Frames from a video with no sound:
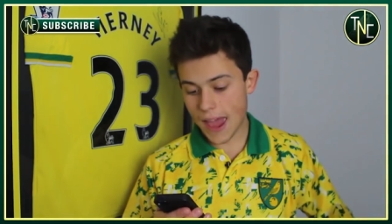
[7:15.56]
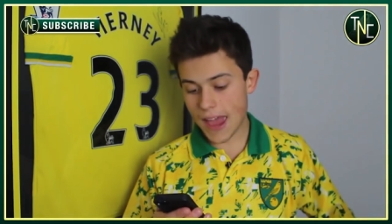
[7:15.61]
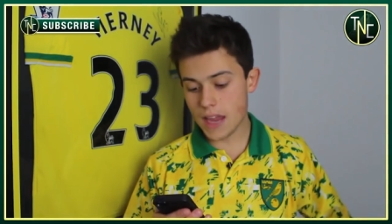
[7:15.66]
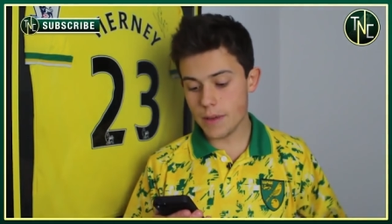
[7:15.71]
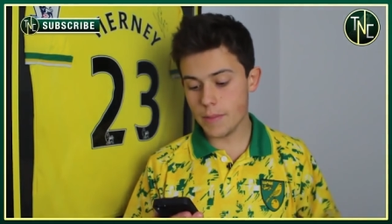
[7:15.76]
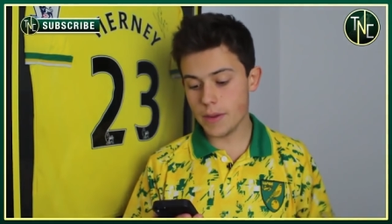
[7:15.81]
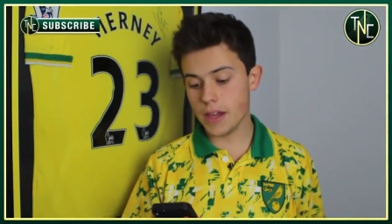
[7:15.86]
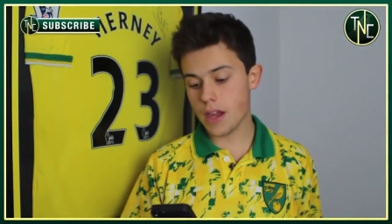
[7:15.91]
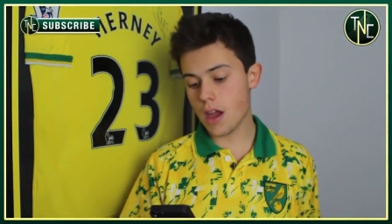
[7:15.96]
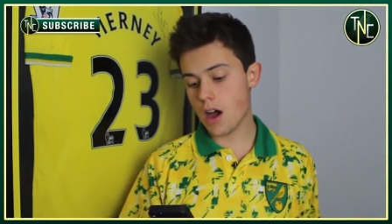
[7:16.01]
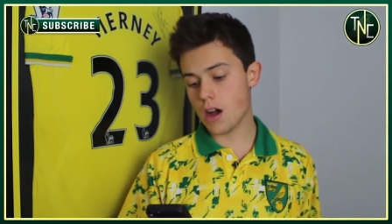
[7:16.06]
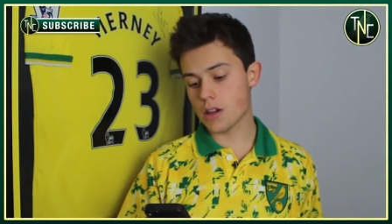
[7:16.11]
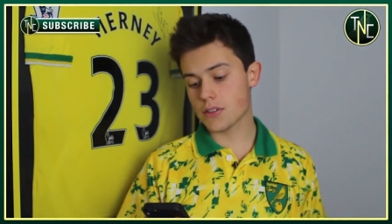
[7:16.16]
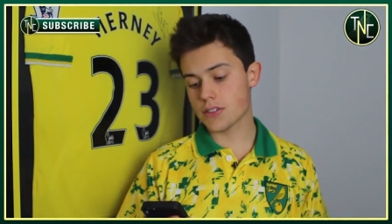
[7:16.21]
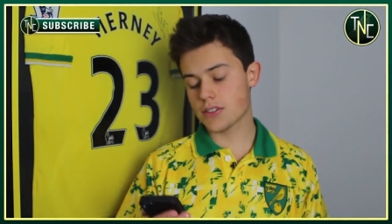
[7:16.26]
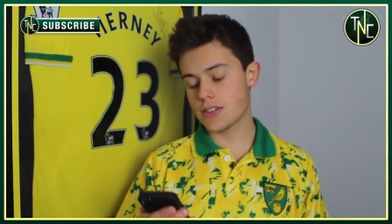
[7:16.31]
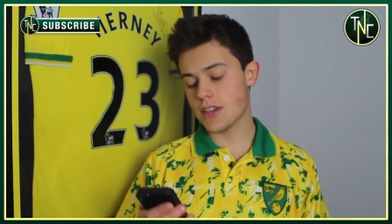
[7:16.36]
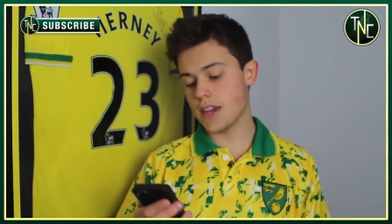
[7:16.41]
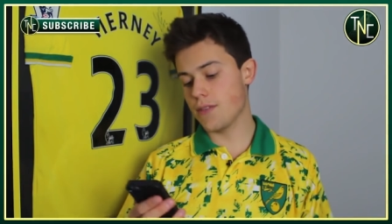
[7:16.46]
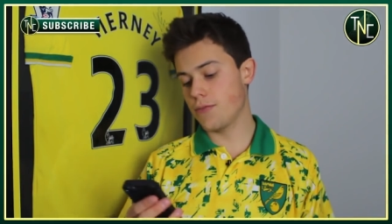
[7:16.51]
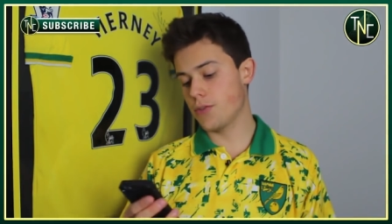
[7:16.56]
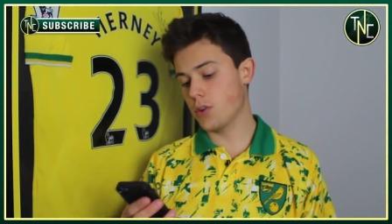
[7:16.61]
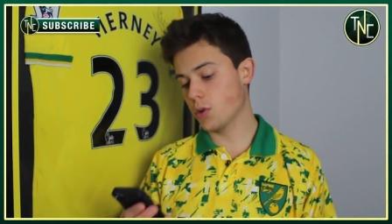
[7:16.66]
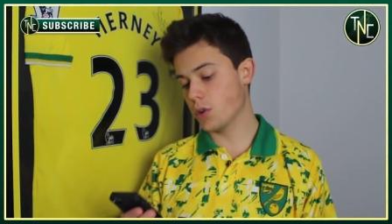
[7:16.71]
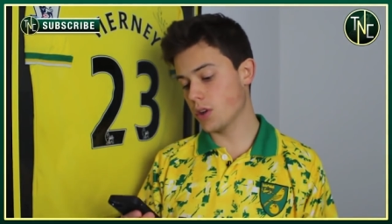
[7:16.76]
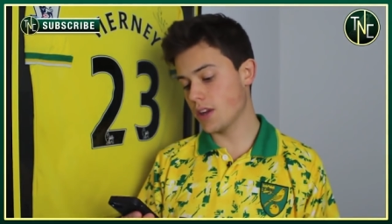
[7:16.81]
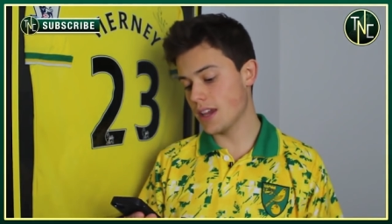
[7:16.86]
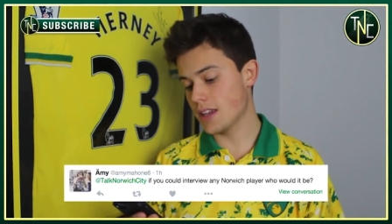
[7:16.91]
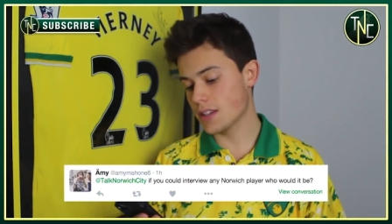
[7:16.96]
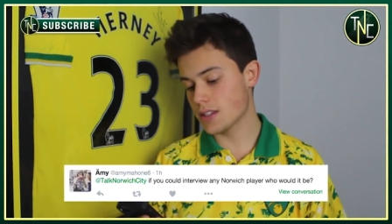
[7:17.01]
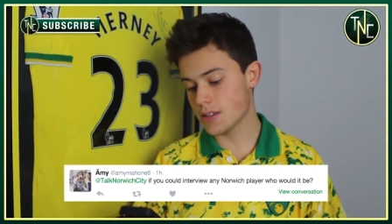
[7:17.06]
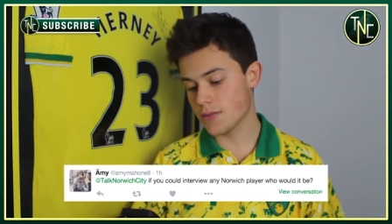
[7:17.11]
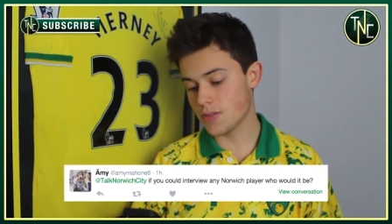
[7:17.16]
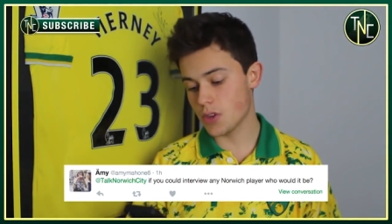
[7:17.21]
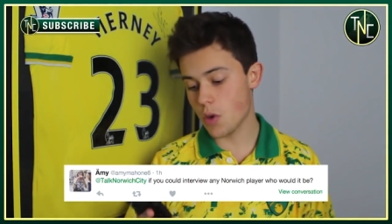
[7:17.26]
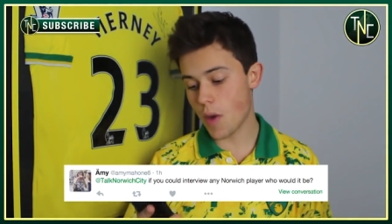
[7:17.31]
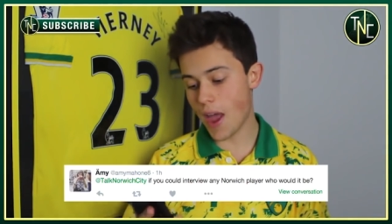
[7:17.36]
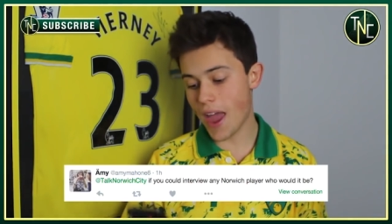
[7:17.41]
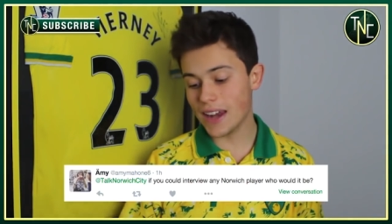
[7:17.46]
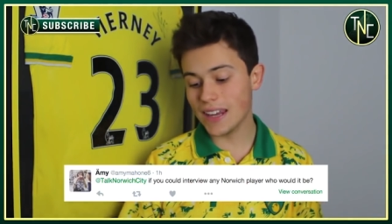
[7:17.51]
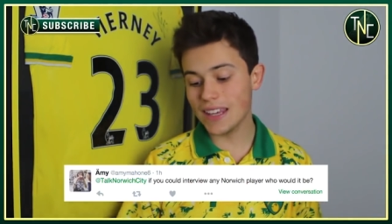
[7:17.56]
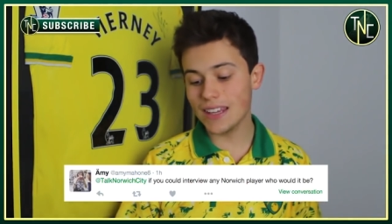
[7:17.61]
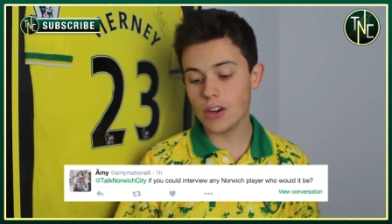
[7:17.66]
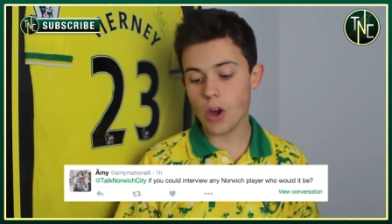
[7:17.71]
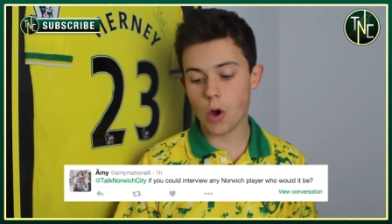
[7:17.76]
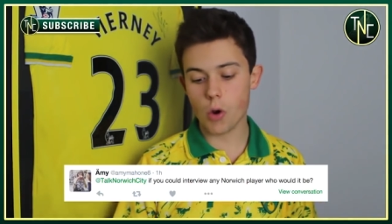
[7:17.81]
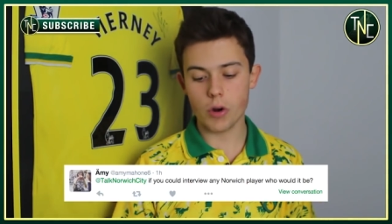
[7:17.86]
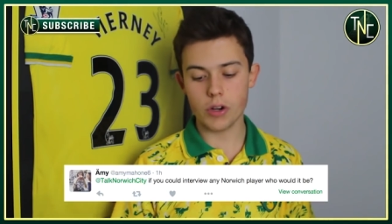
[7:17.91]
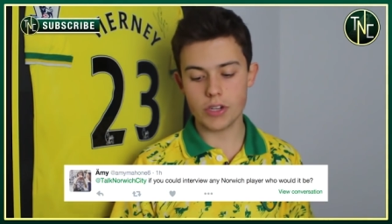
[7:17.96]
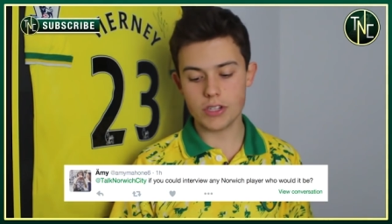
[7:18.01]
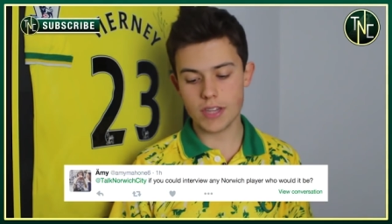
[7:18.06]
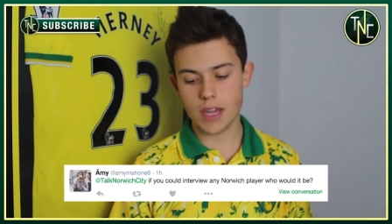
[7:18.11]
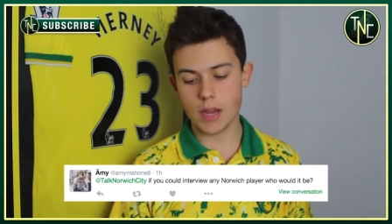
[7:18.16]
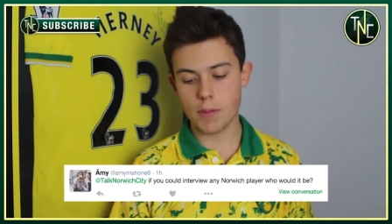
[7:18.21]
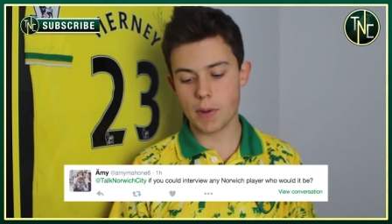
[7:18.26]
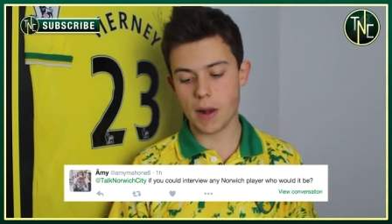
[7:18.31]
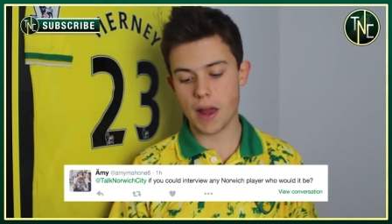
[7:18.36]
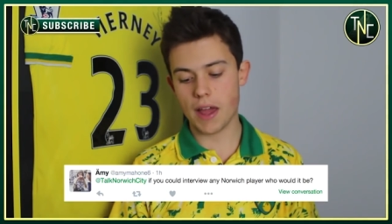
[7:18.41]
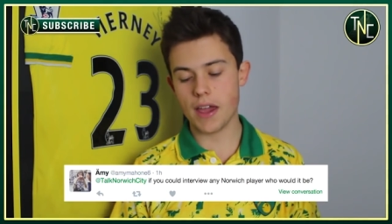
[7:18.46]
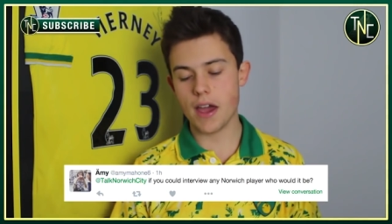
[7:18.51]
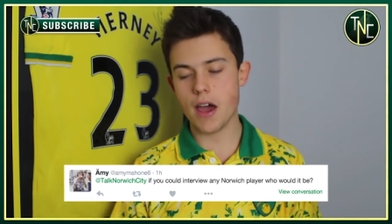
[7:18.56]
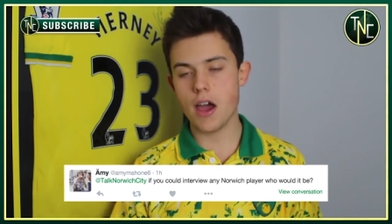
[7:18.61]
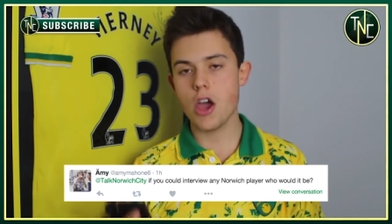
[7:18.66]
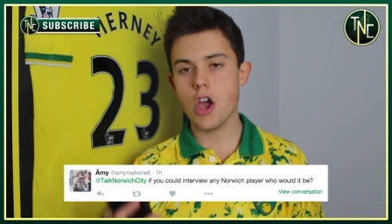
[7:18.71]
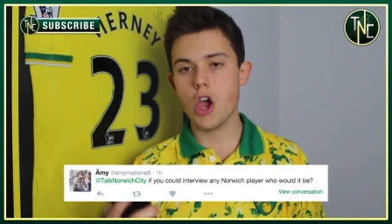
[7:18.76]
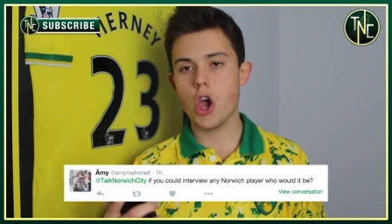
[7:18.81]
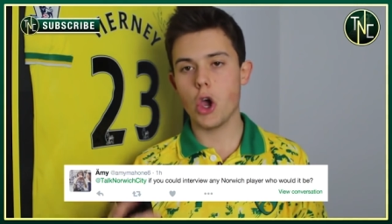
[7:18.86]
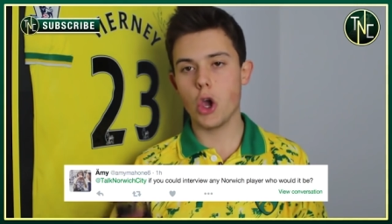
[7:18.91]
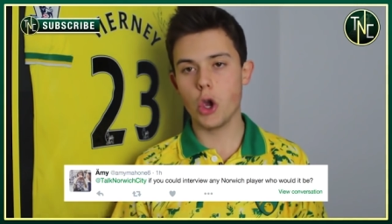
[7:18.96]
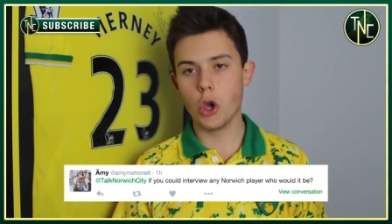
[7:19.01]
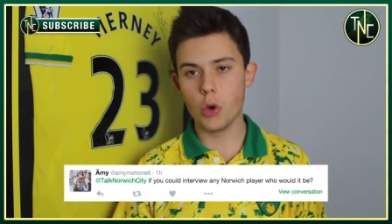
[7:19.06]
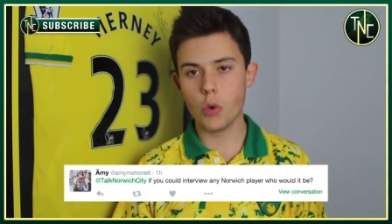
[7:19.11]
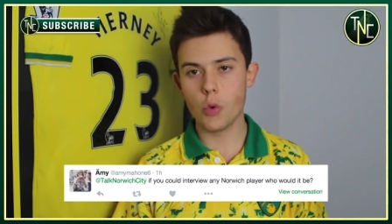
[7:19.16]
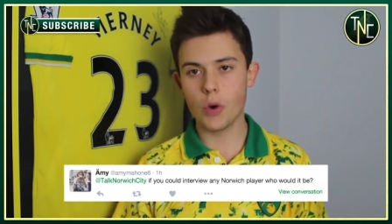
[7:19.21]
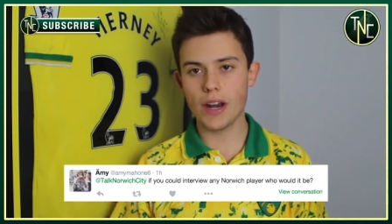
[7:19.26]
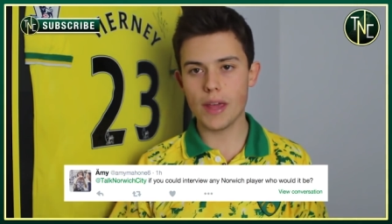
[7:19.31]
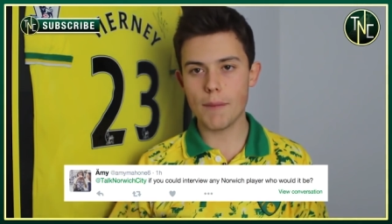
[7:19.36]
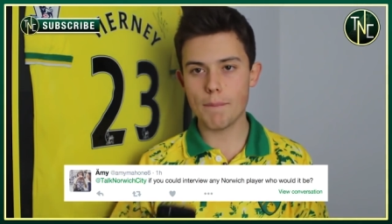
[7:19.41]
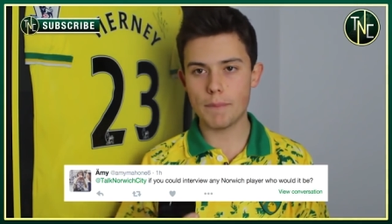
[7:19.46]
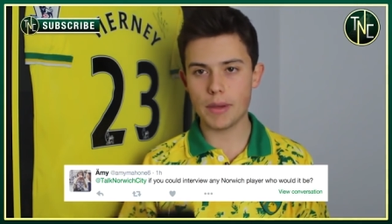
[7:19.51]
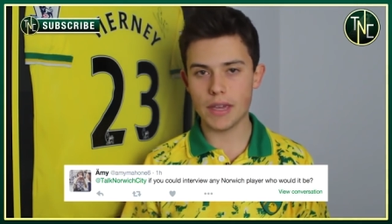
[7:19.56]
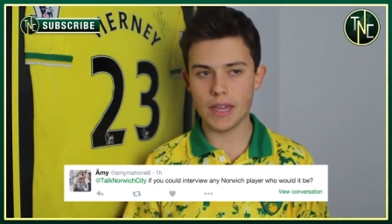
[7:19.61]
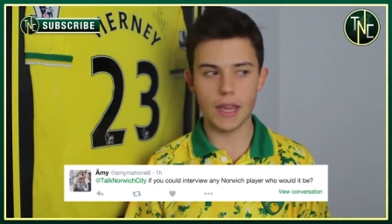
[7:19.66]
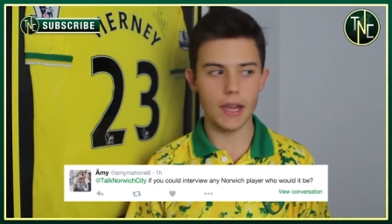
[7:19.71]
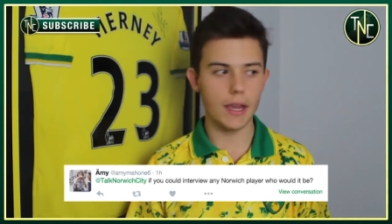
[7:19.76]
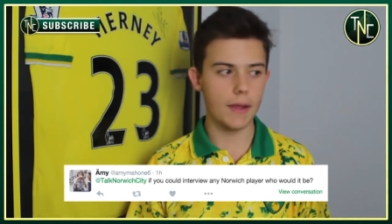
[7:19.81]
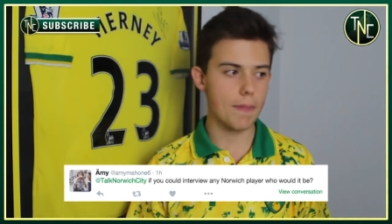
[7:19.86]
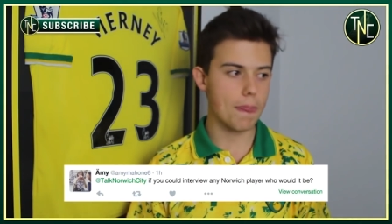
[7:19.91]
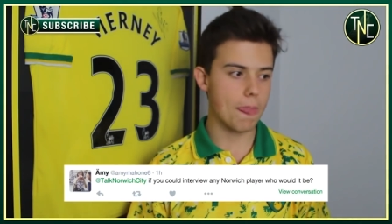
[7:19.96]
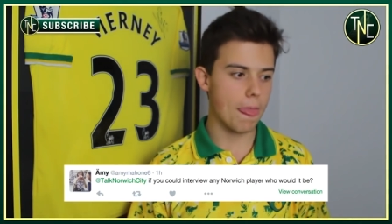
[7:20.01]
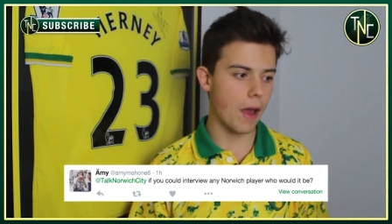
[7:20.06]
Amy asks, if you could interview any Norwich City player, who would it be?